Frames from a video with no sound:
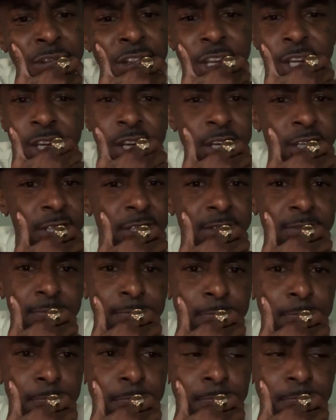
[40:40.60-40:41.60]
Because
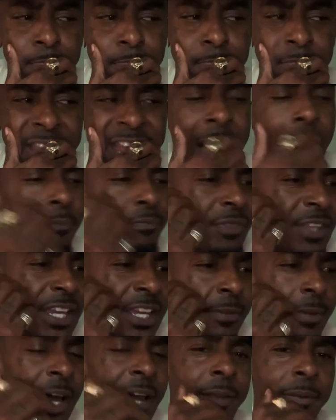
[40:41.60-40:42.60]
I'm
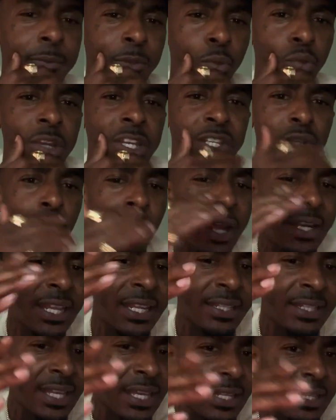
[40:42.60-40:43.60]
thinking like the reason why
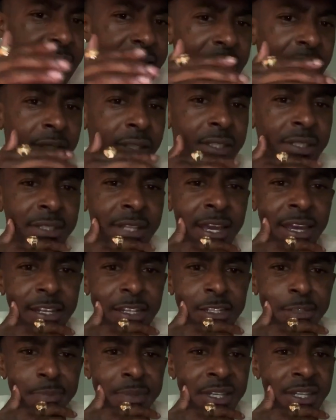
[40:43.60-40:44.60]
they didn't tell us that
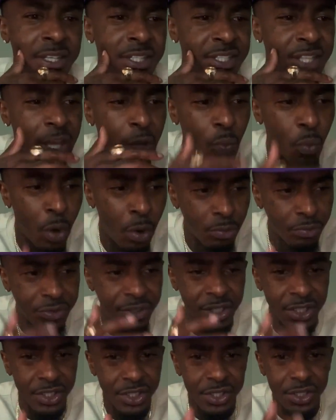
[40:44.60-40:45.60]
is because they want
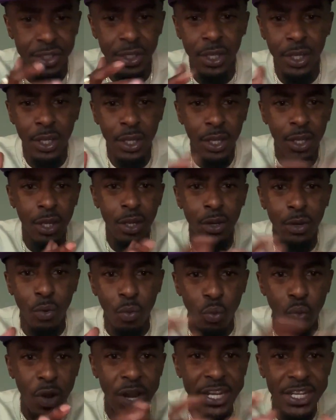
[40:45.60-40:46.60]
this
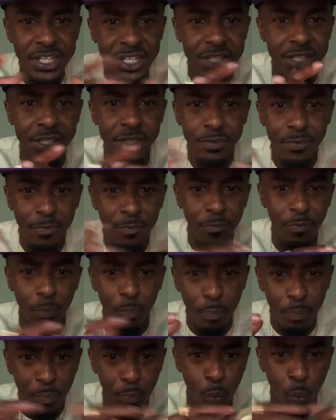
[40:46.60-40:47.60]
race
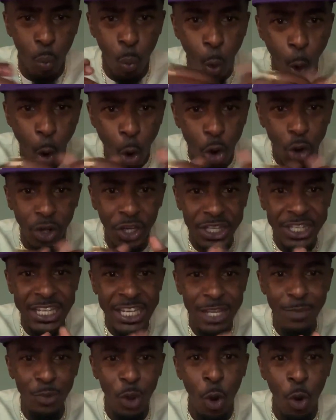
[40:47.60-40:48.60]
war to
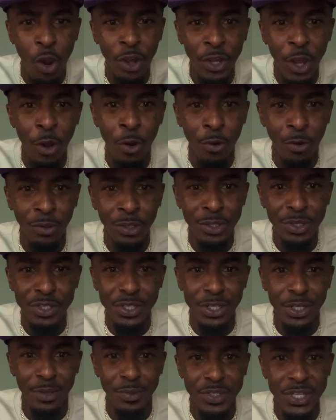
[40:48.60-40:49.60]
keep going on. You
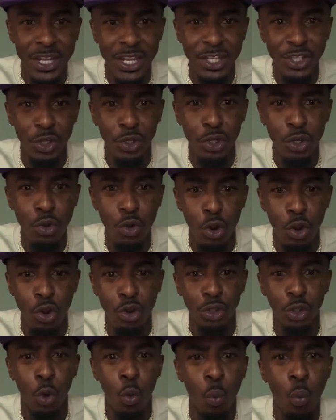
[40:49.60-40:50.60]
see what I'm saying? So you
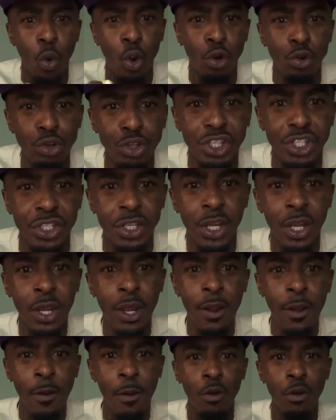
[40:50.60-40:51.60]
heard the worst
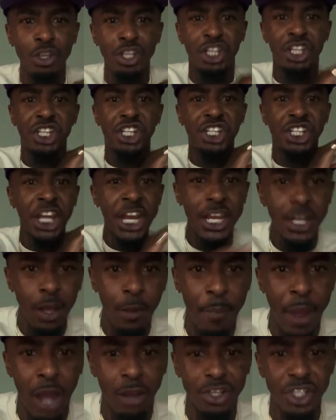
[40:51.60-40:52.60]
shit
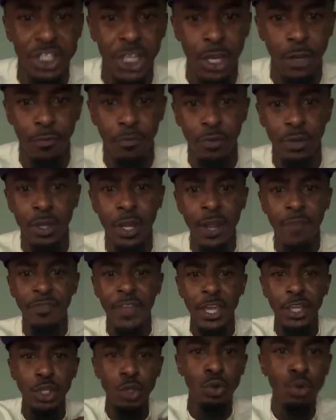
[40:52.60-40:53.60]
about slavery.
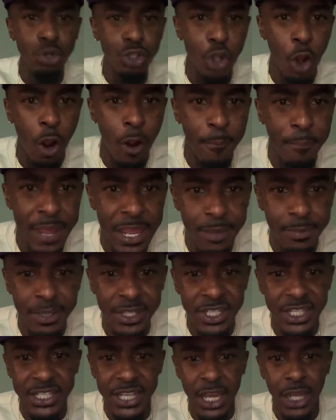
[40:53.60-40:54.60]
They used our
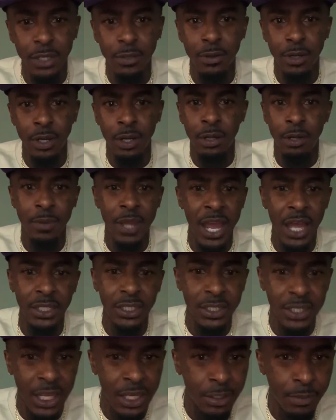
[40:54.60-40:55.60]
babies as
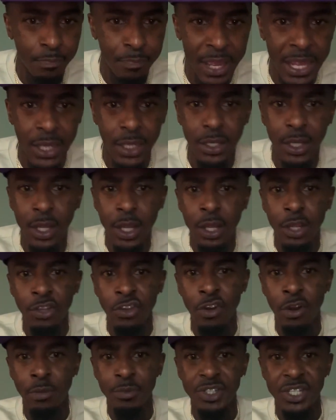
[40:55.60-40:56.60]
alligator bait.
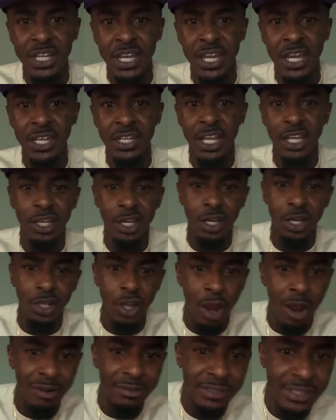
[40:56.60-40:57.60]
You know what I'm saying? They cut
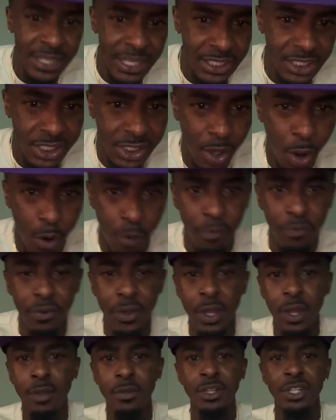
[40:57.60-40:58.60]
our dicks off,
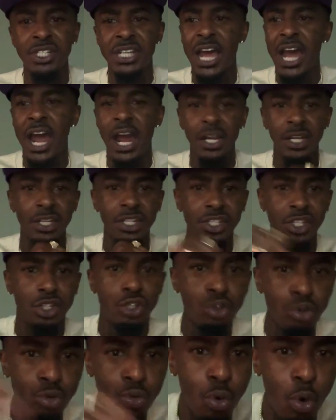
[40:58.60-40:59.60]
tied us
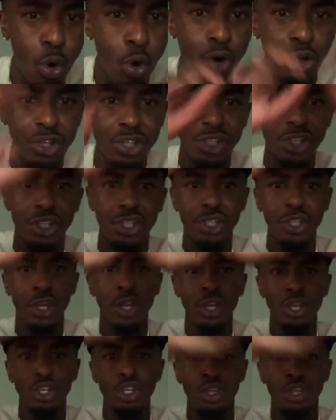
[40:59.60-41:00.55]
to 2 horses,